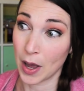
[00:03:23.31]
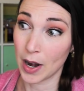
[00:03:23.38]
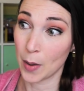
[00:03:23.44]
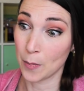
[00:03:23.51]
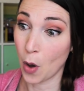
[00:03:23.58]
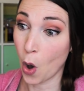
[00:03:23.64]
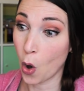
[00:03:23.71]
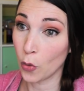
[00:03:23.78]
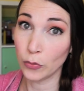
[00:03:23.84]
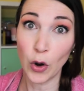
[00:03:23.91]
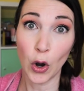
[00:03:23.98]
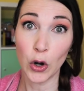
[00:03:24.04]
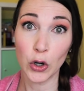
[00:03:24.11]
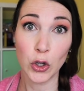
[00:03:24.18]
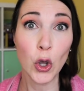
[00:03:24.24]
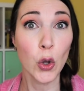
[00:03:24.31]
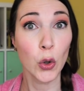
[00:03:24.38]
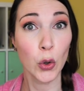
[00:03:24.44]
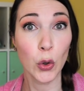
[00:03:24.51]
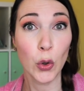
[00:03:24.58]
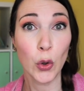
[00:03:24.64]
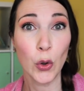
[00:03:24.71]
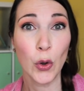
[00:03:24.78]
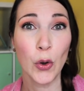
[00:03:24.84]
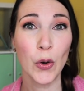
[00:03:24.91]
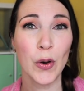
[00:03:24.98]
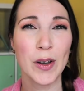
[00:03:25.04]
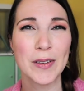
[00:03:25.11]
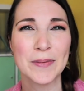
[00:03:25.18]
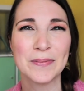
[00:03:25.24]
but I'm over
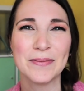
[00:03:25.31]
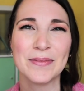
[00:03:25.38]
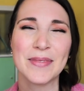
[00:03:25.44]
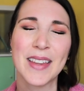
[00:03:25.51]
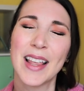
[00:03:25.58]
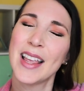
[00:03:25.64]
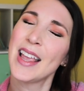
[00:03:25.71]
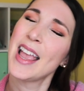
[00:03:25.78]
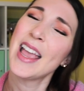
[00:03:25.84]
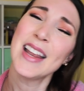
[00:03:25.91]
you.